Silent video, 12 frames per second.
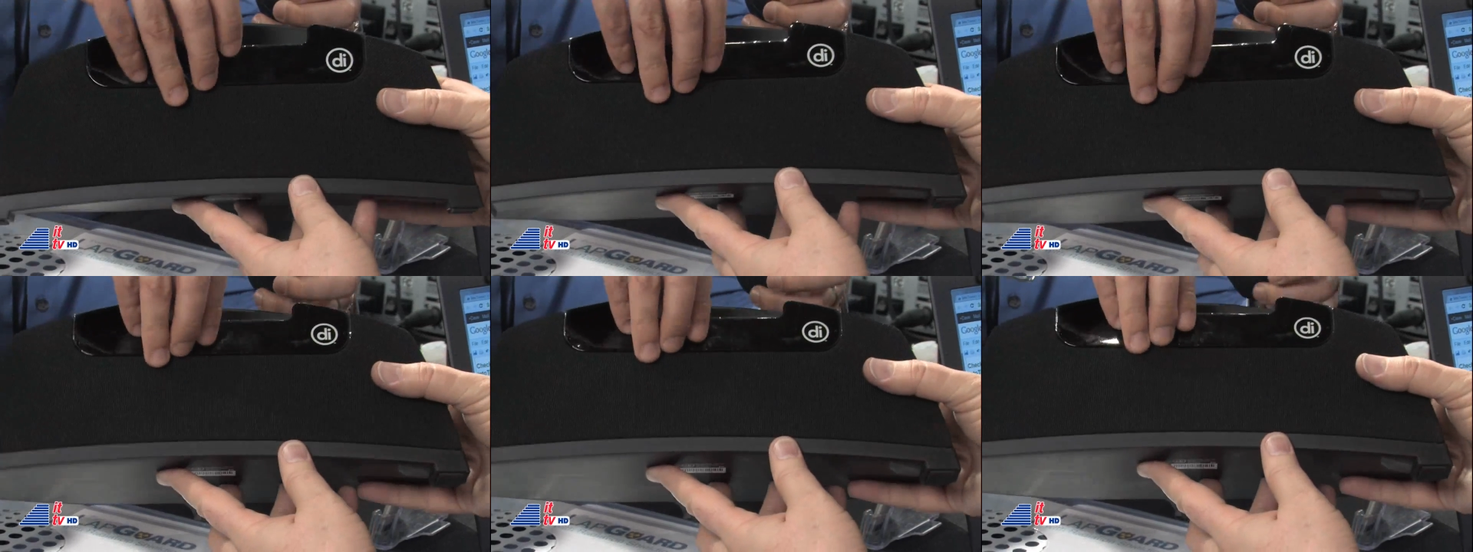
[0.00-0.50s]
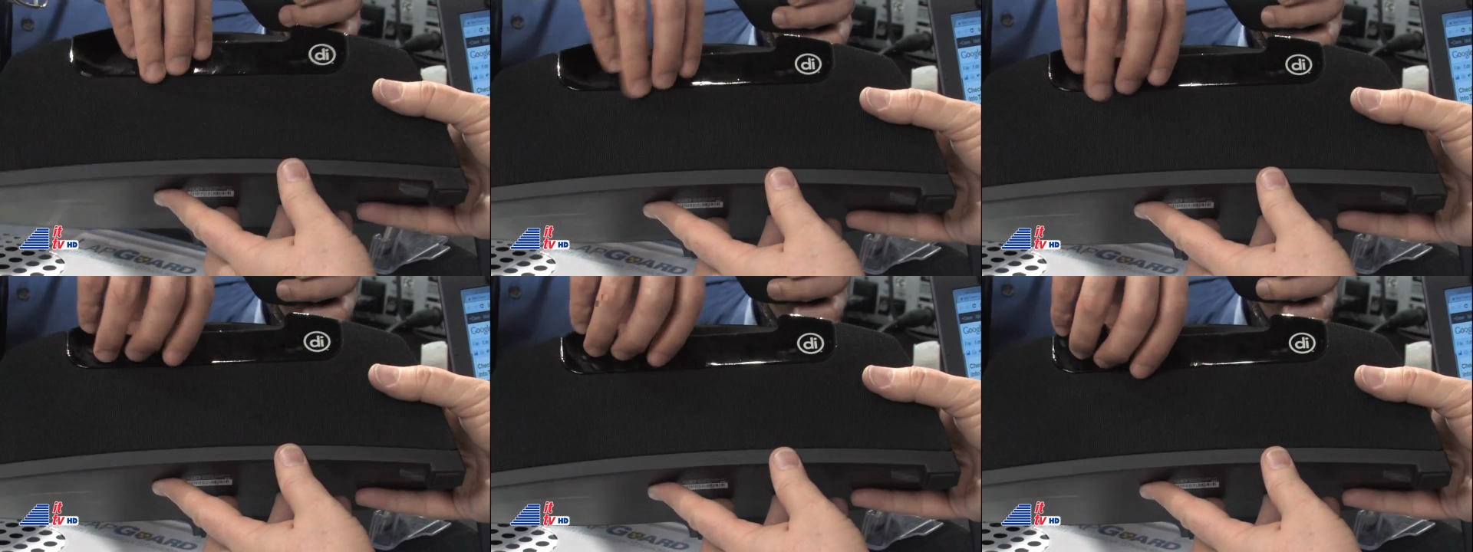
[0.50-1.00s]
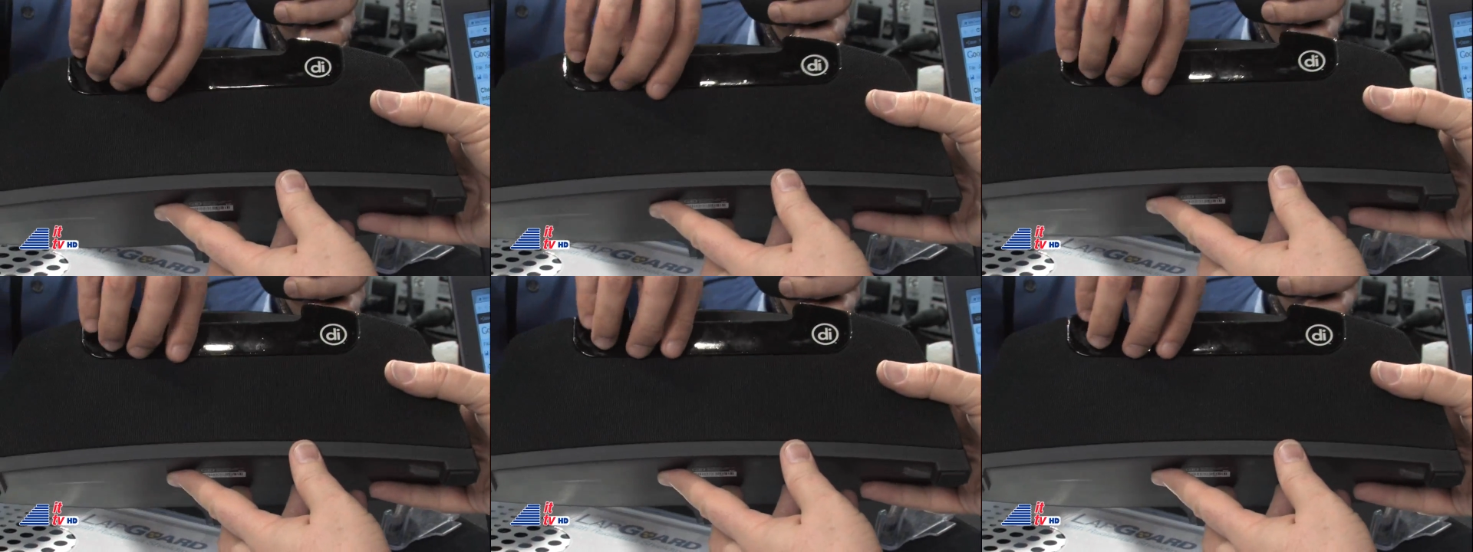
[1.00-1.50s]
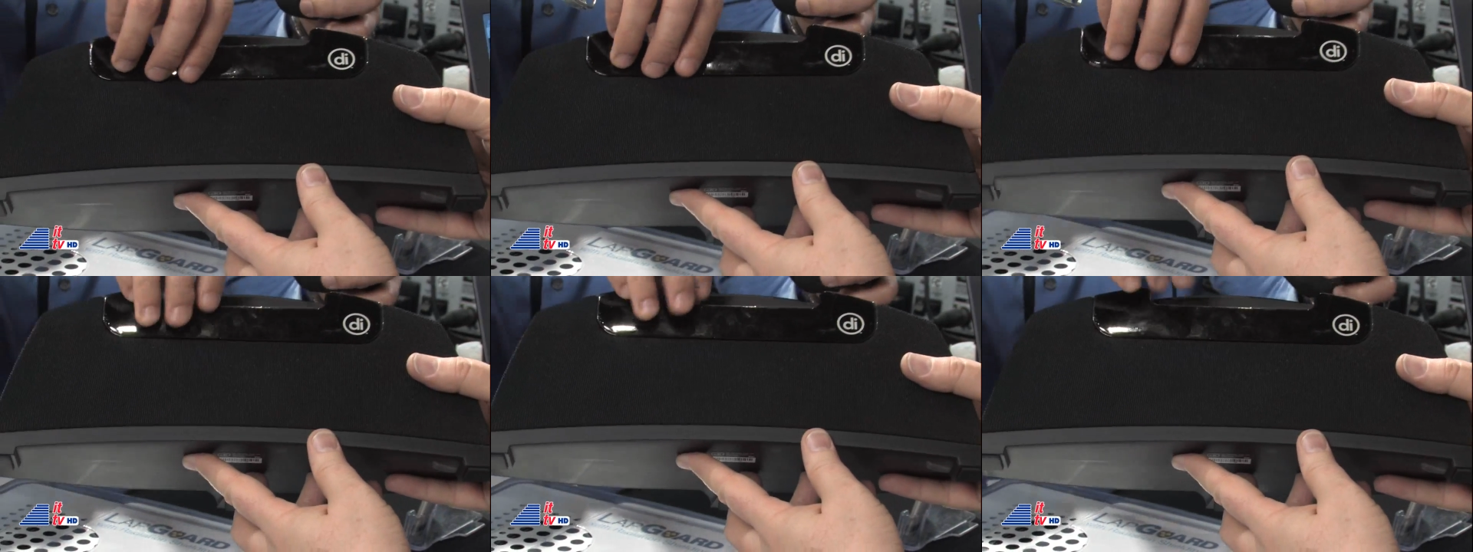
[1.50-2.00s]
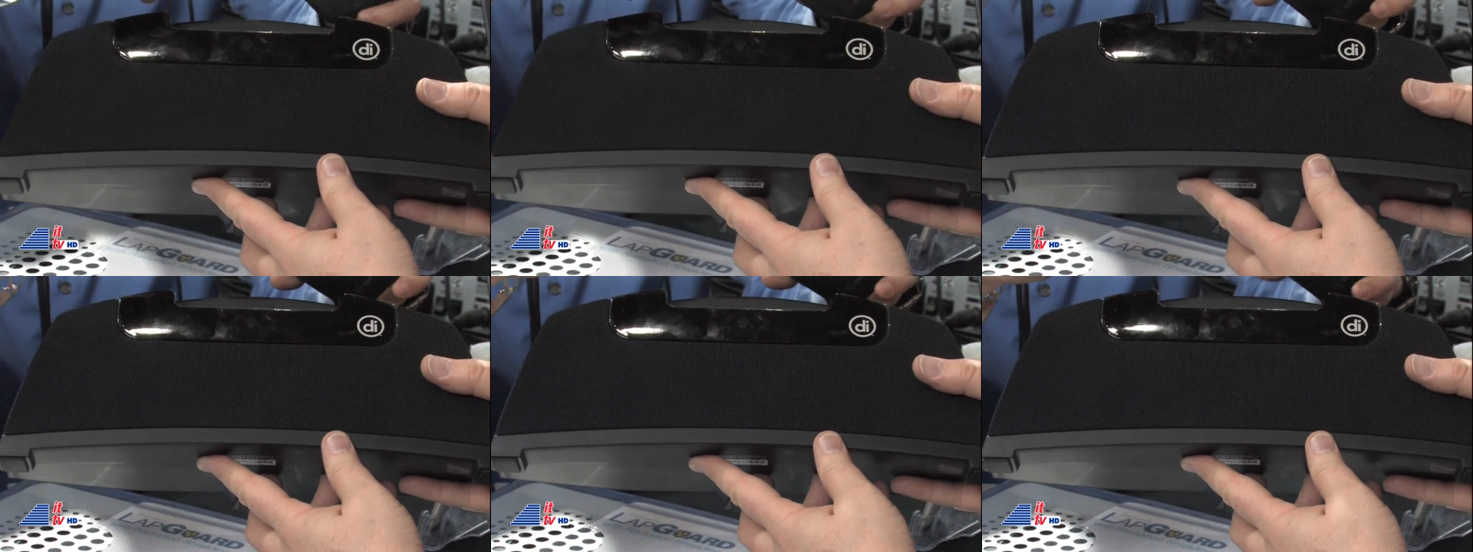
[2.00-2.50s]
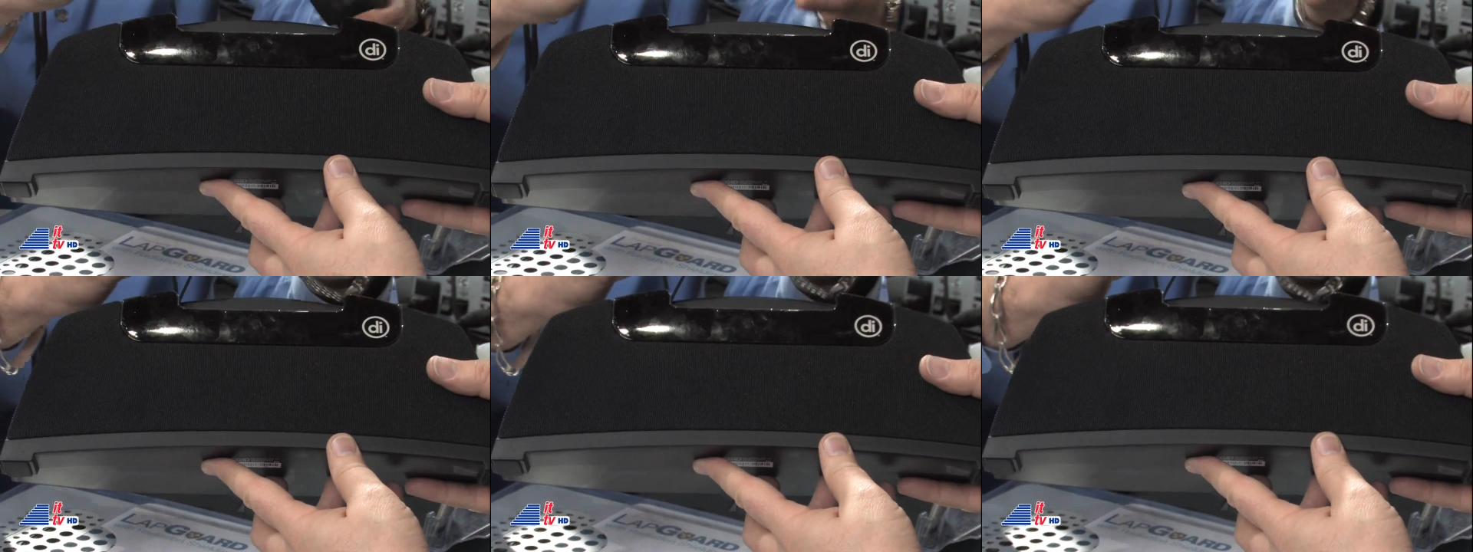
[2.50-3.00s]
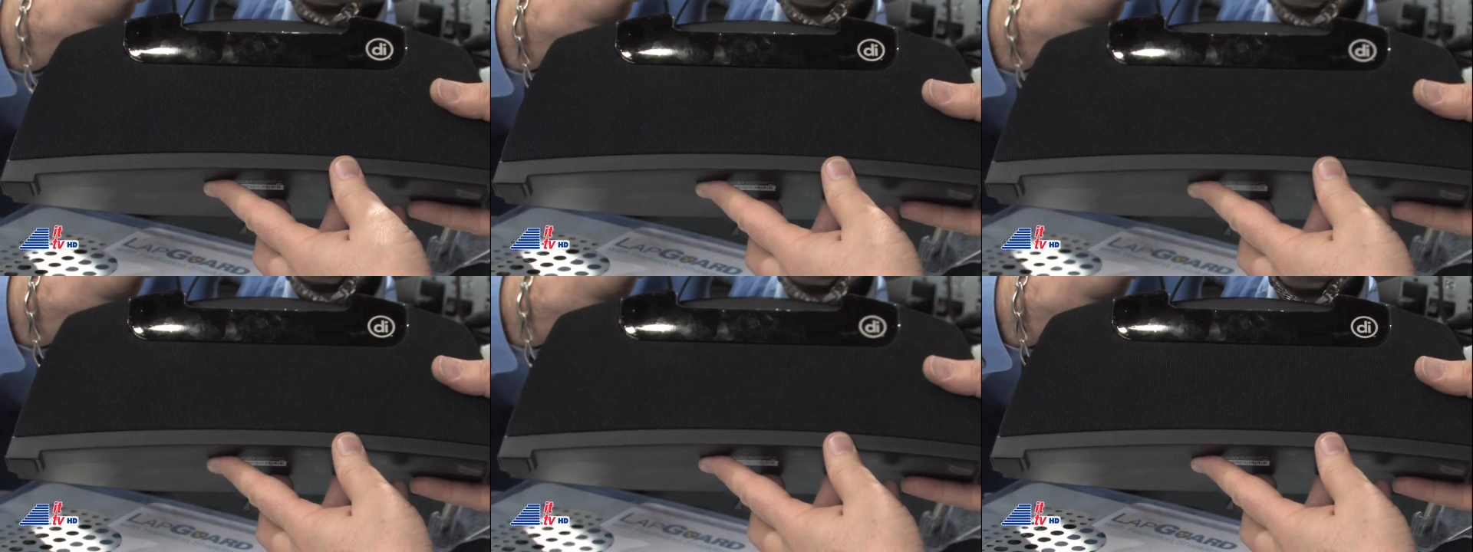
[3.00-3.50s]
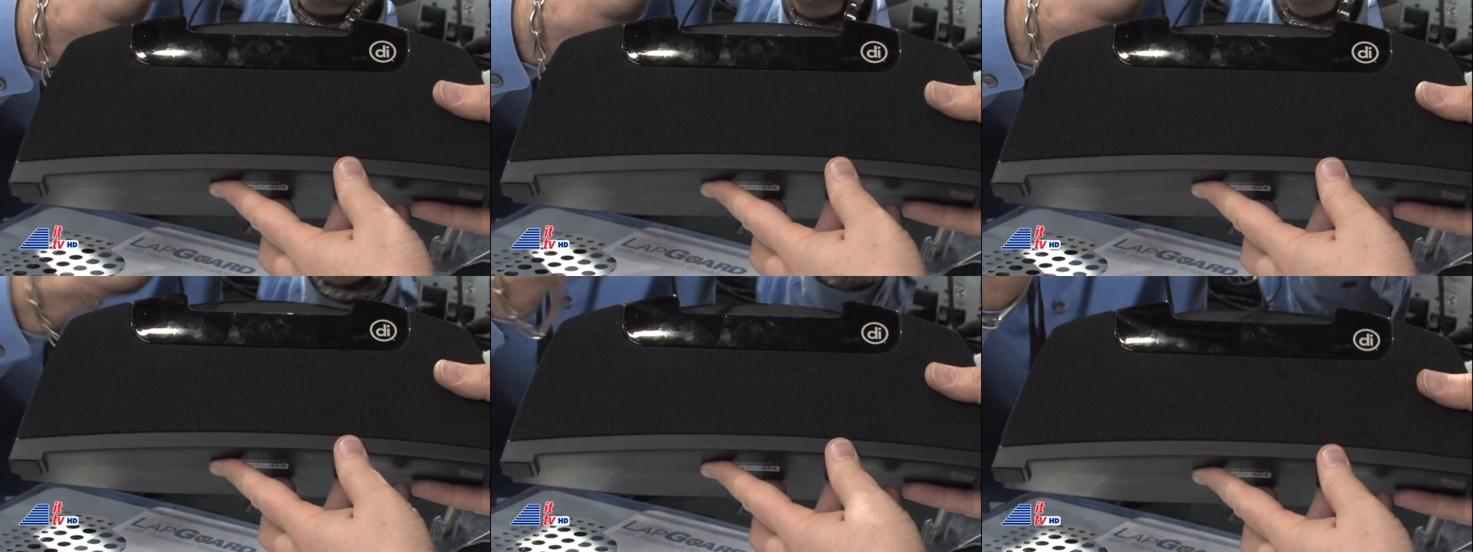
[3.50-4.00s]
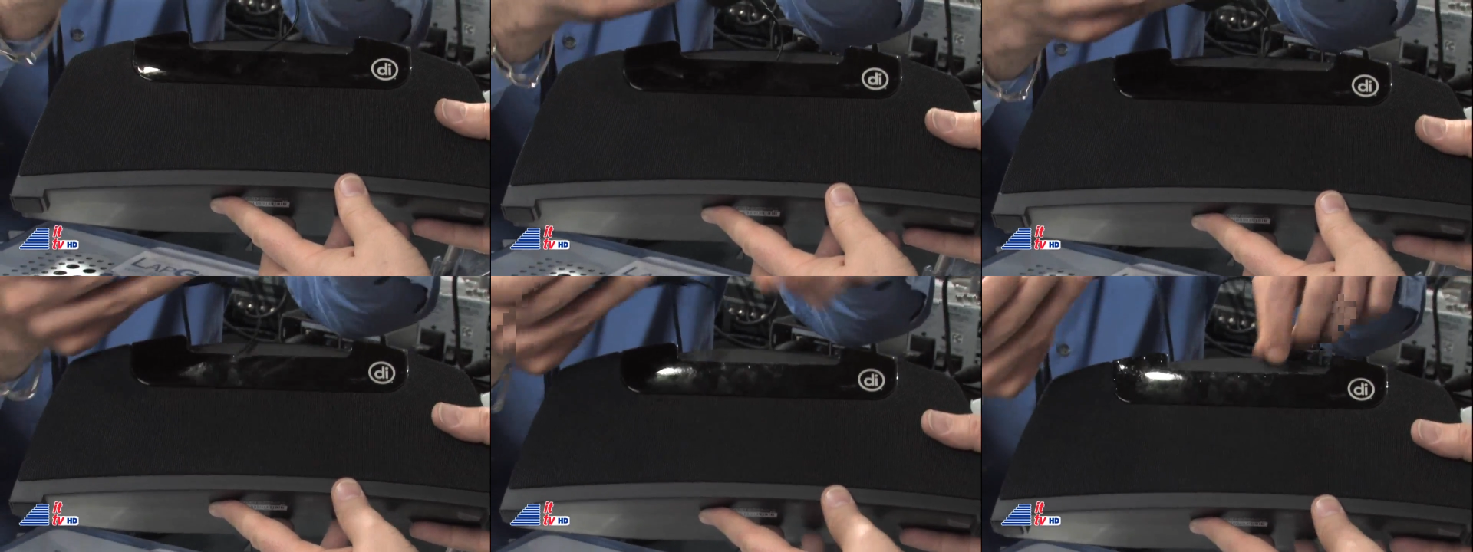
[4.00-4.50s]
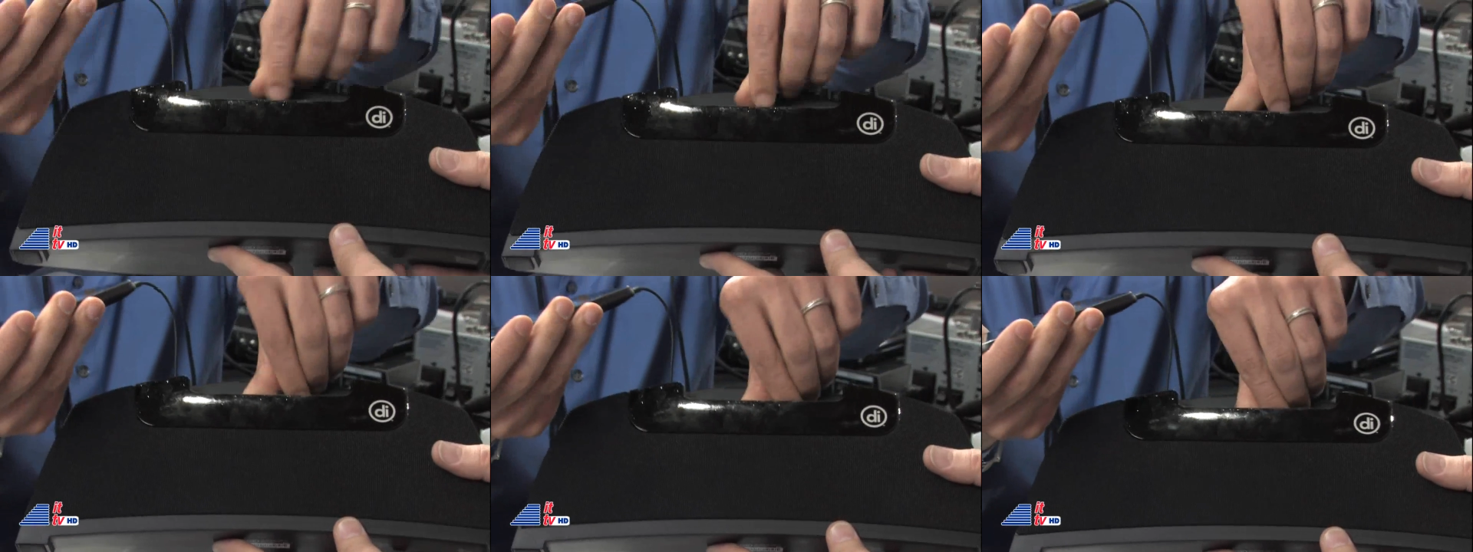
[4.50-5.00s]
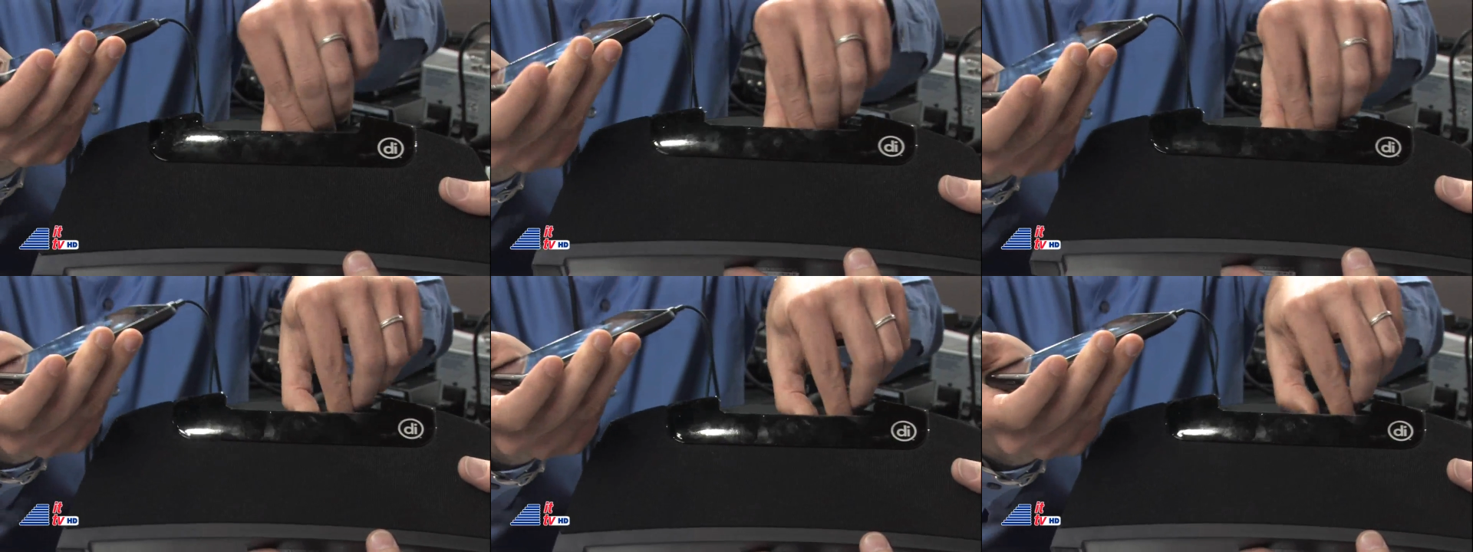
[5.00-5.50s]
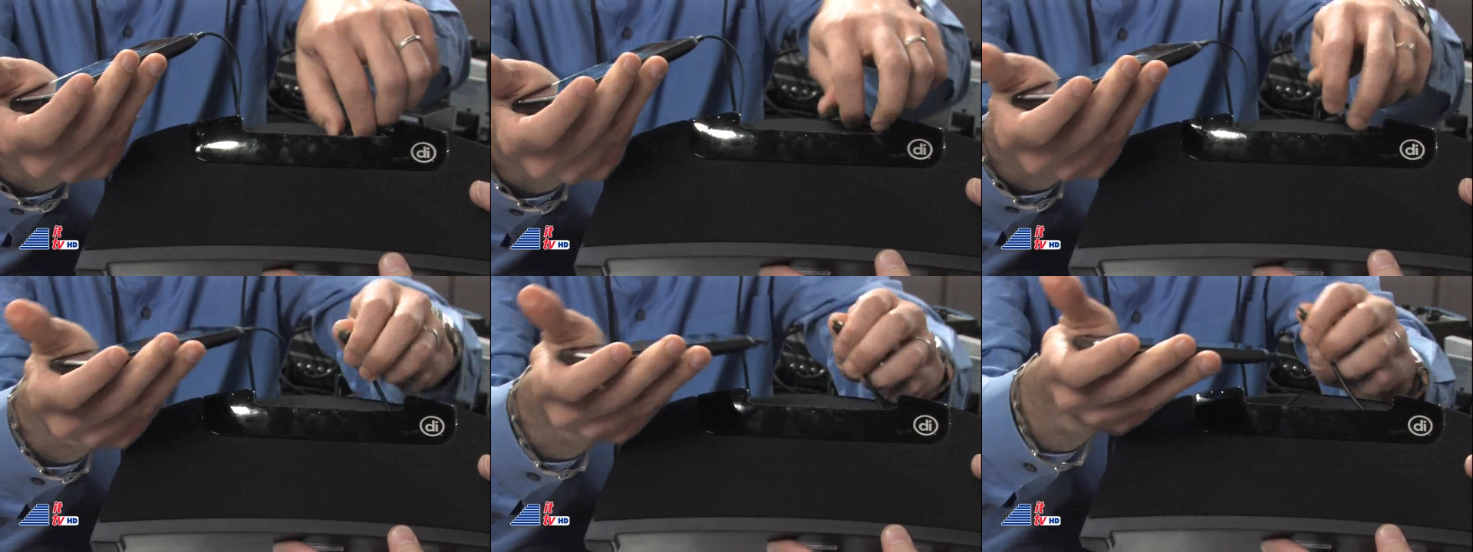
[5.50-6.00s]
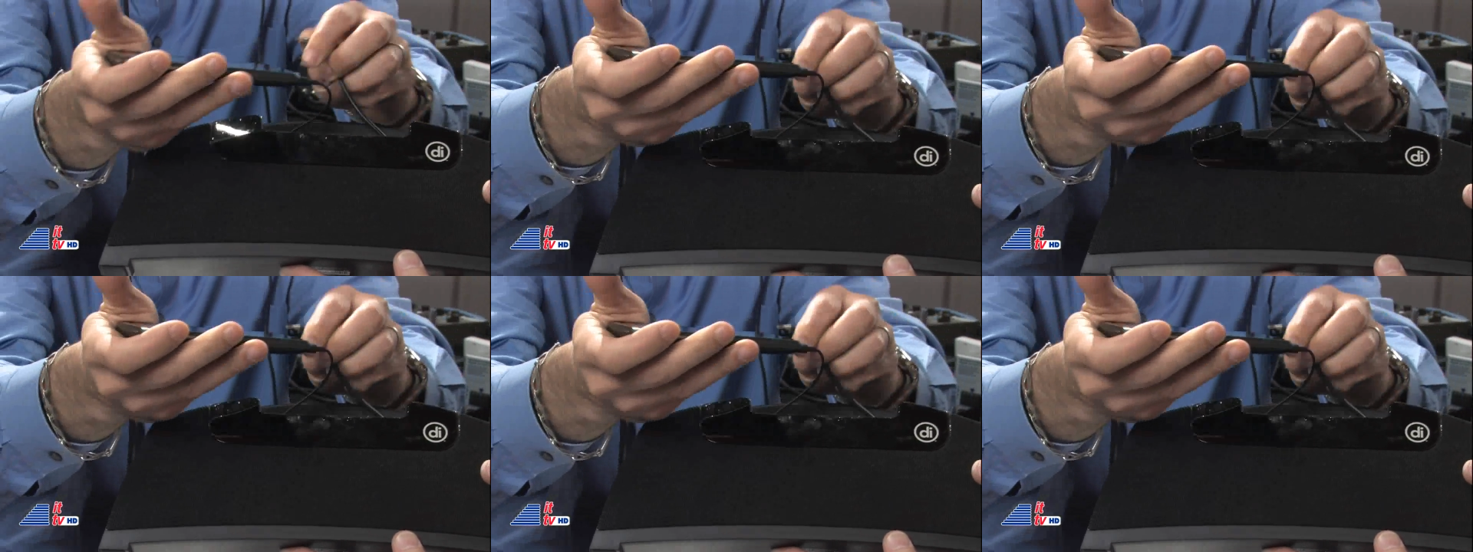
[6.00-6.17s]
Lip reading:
No face is visible, so there are no lips to read.